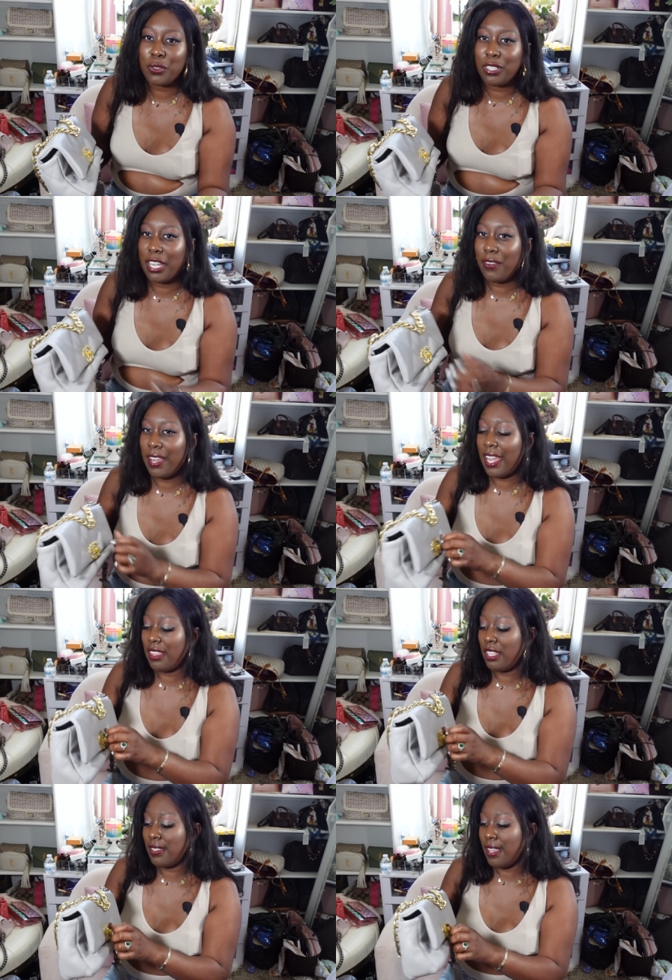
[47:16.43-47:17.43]
right,
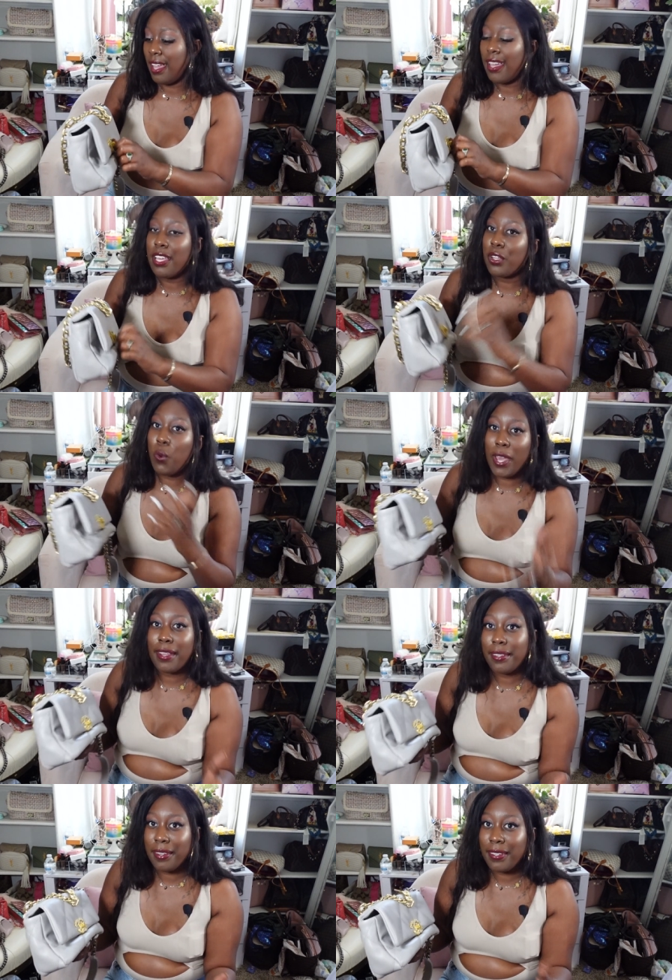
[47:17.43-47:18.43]
right? This
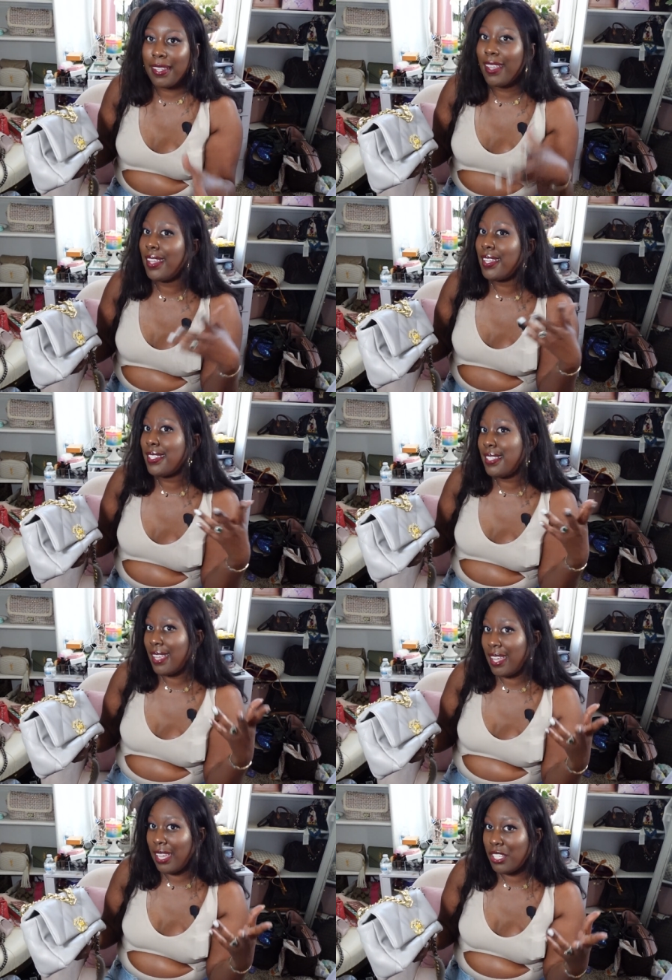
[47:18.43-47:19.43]
quite clearly is
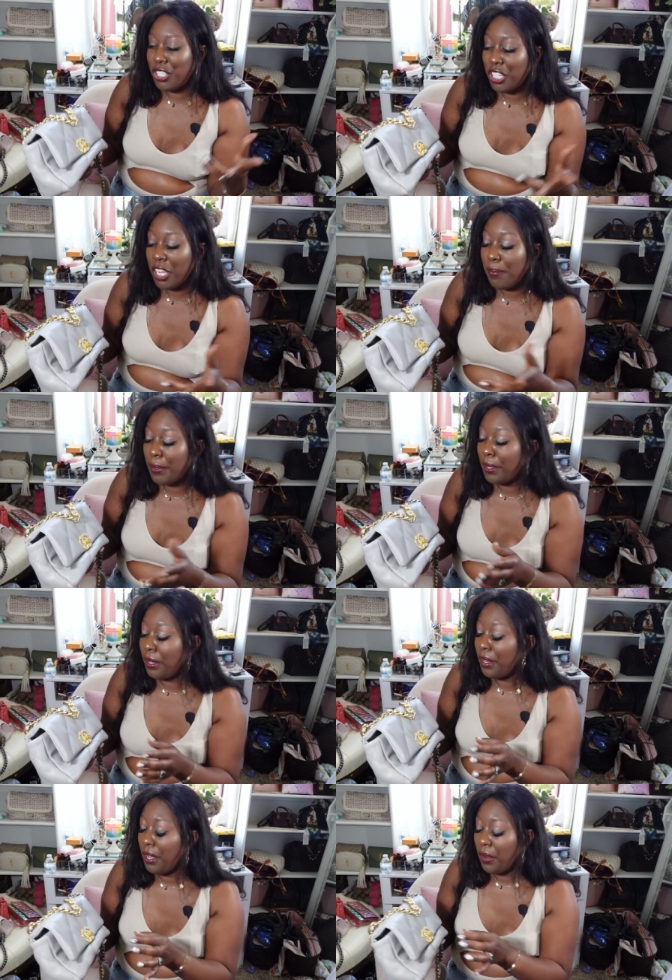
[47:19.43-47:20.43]
a
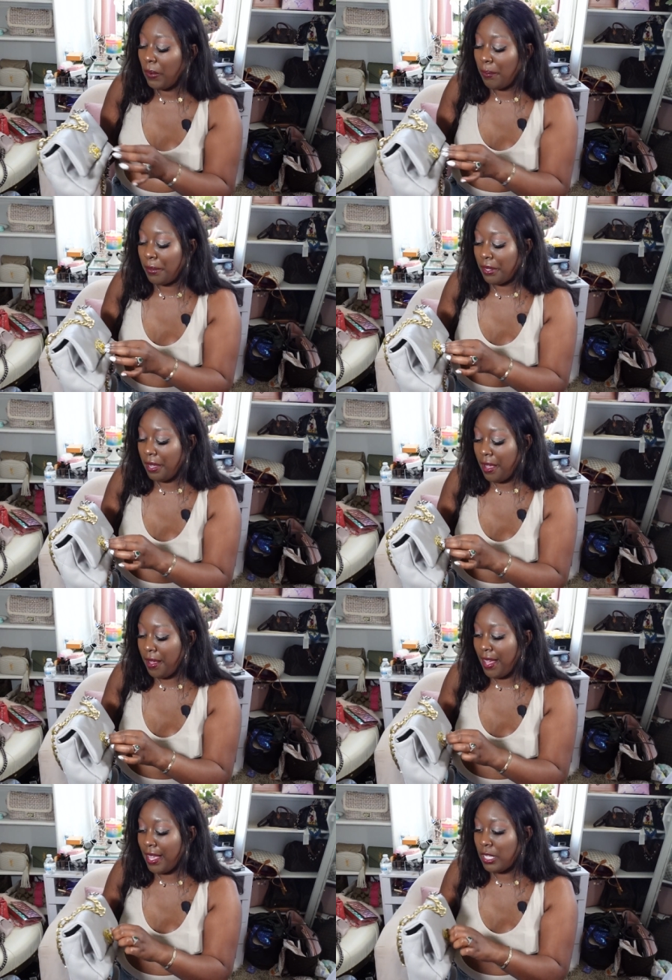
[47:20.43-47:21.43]
cheaper
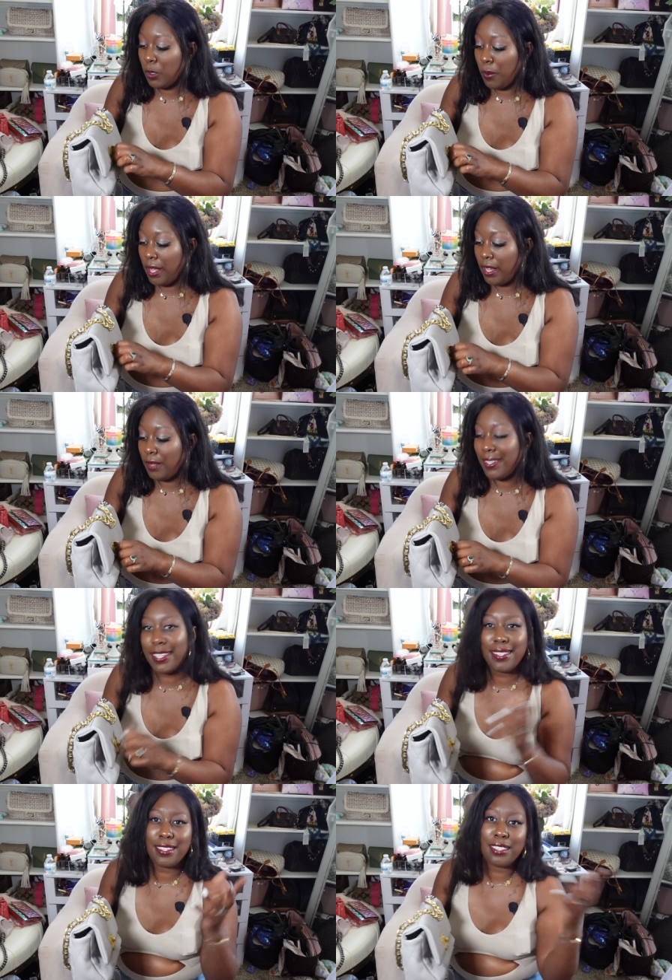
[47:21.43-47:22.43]
replica as well,
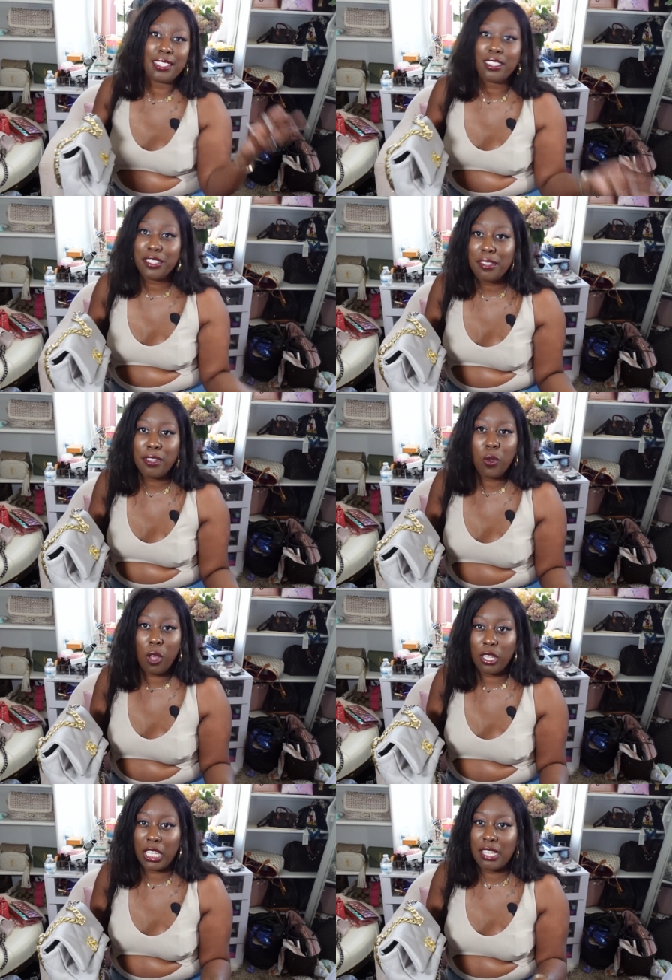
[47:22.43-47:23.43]
because it's like there's different
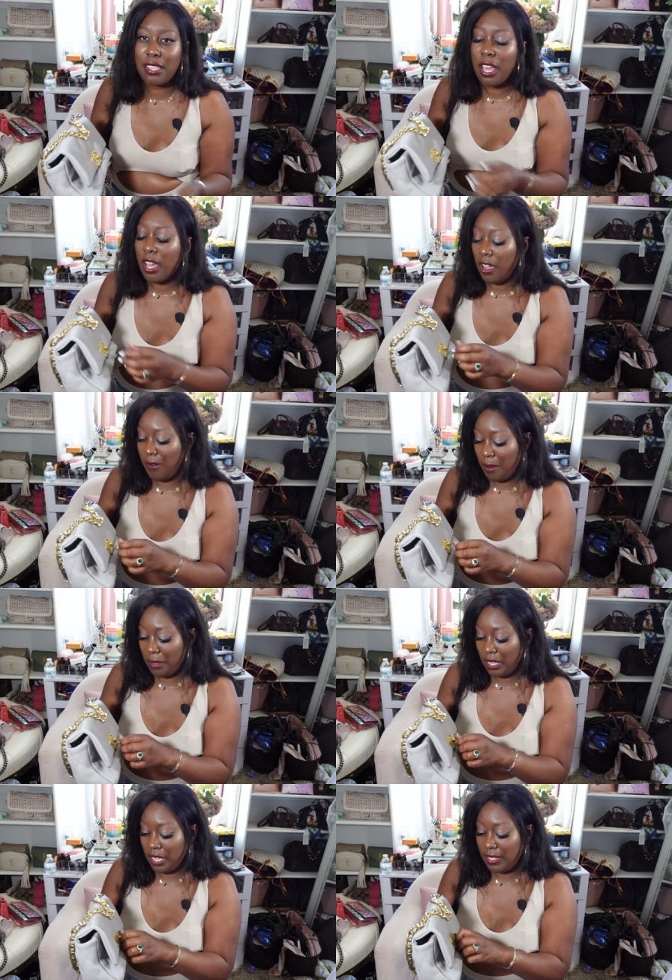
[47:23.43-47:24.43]
qualities of
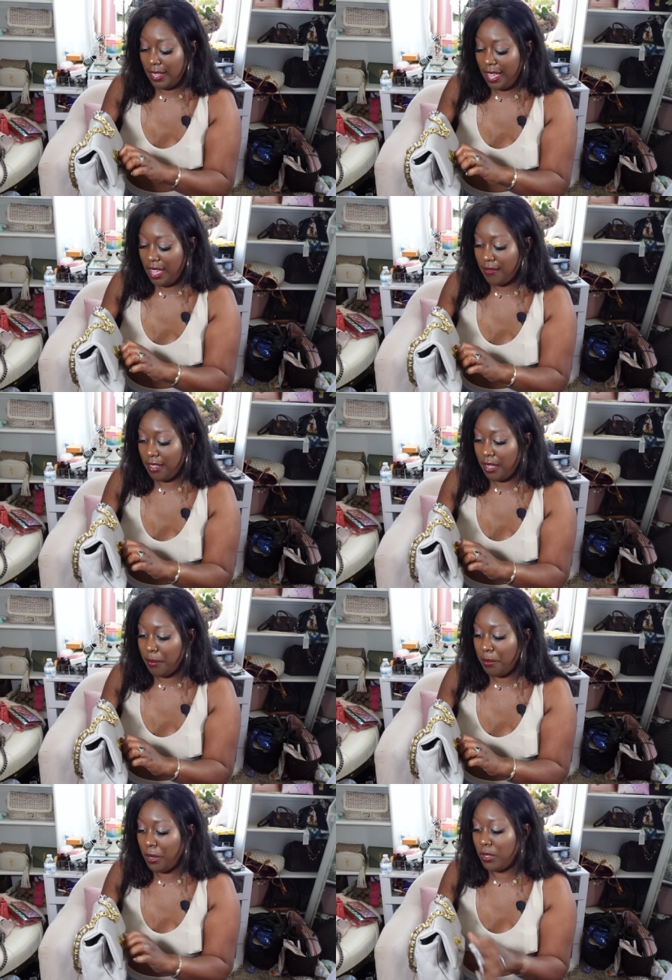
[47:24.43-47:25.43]
replicas. I have
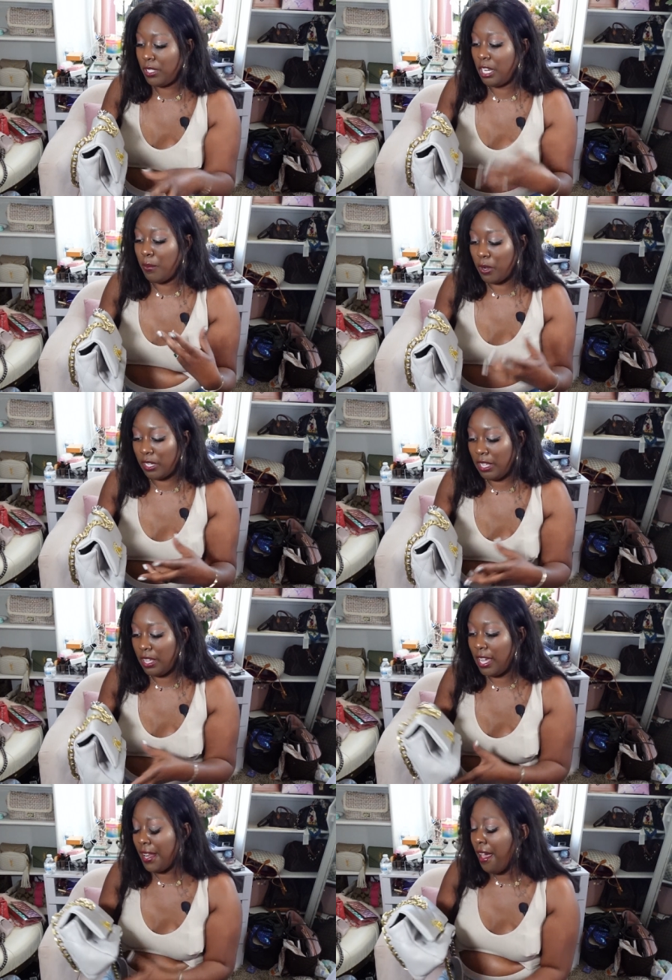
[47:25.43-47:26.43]
a post that I'm working
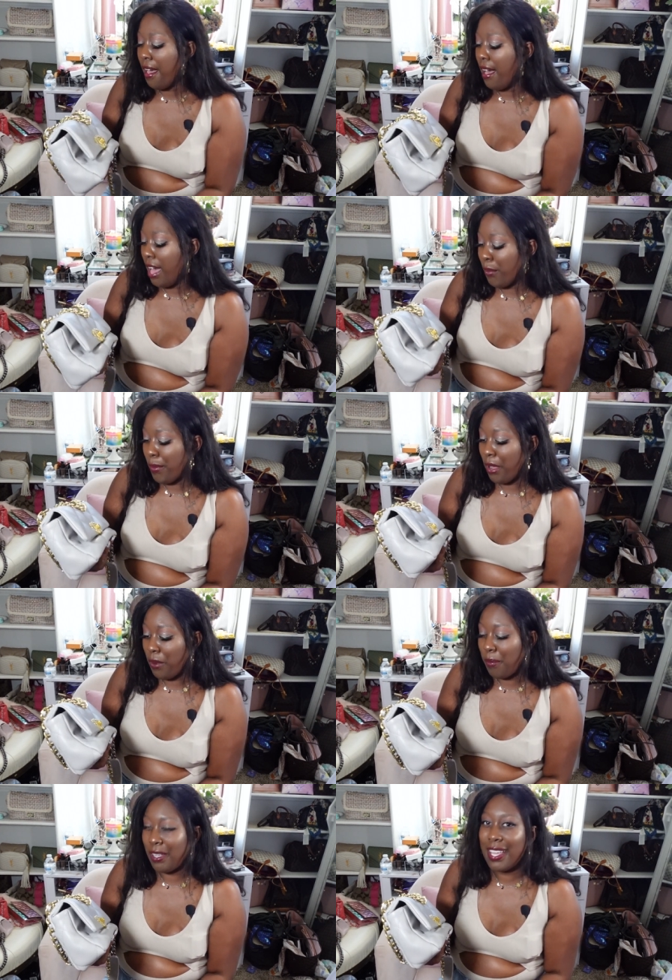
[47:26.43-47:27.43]
on
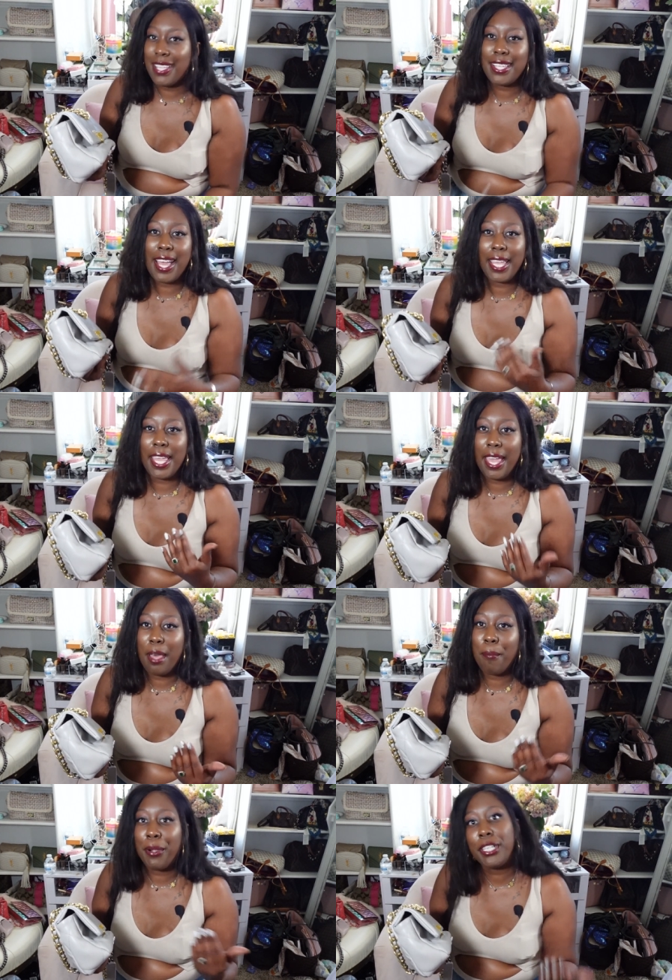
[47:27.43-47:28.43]
about replicas. I
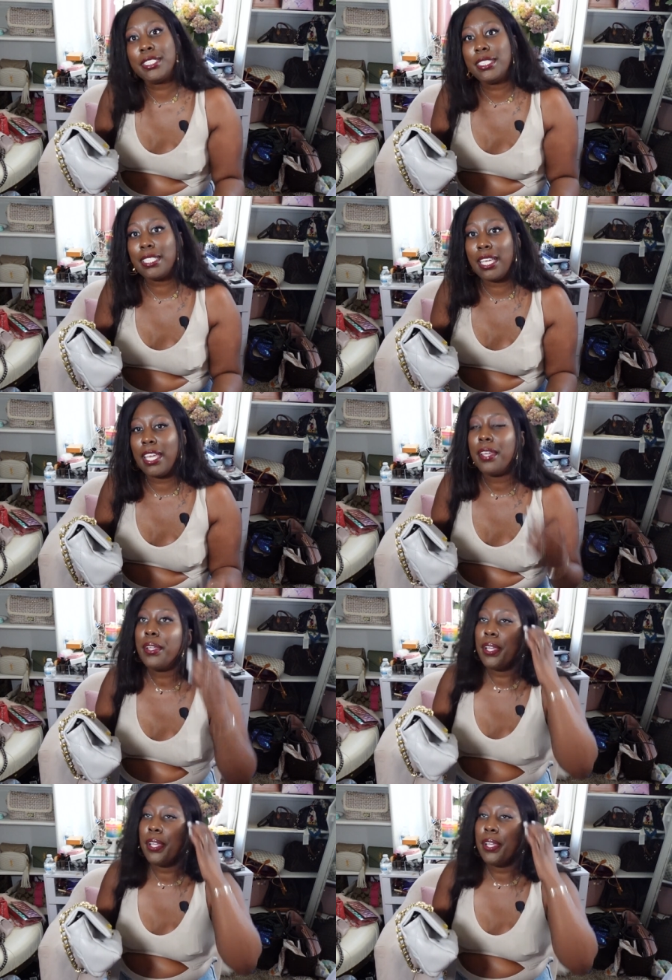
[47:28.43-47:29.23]
am personally,